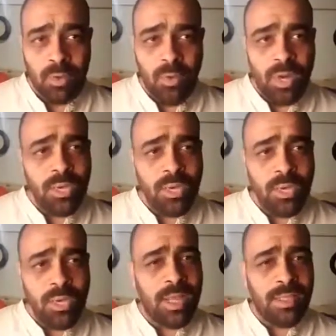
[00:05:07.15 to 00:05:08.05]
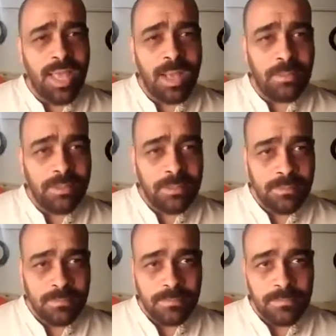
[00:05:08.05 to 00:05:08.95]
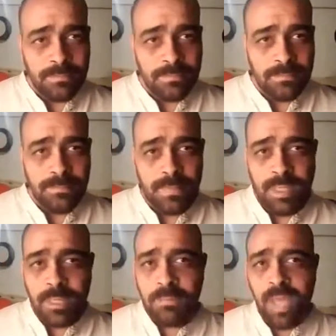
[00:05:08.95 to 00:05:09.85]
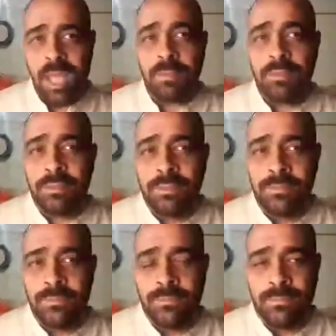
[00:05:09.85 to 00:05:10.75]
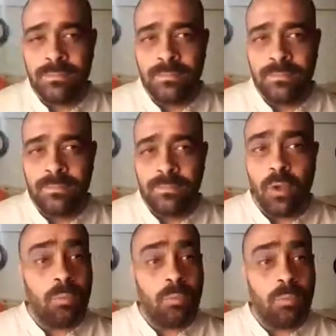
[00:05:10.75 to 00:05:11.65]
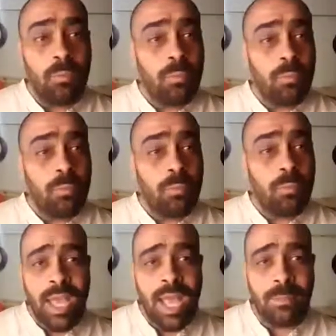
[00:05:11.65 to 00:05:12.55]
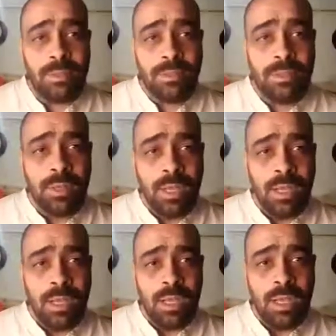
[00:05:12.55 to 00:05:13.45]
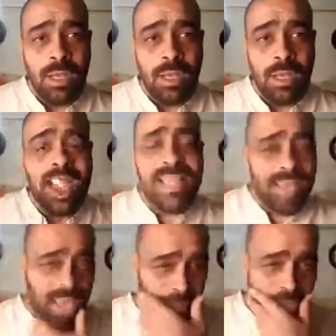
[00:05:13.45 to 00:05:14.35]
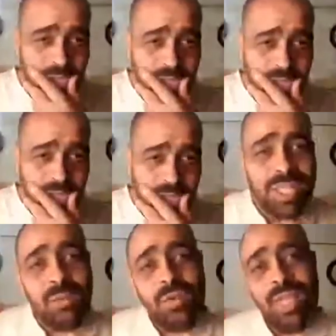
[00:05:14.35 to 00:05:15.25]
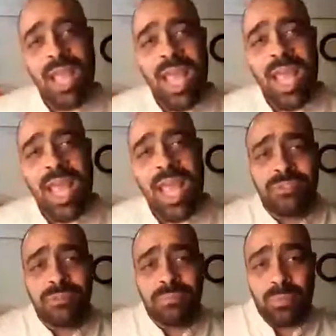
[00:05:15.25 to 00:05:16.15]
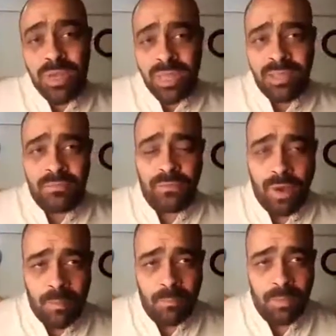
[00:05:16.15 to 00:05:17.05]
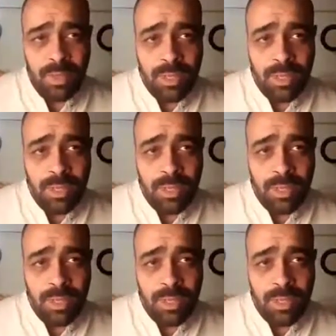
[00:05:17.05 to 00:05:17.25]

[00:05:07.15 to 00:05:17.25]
Why are you angry at the habits? Keep the habits. No problem with the habits. But you need to understand the habit. You need to understand where the habit is springing from.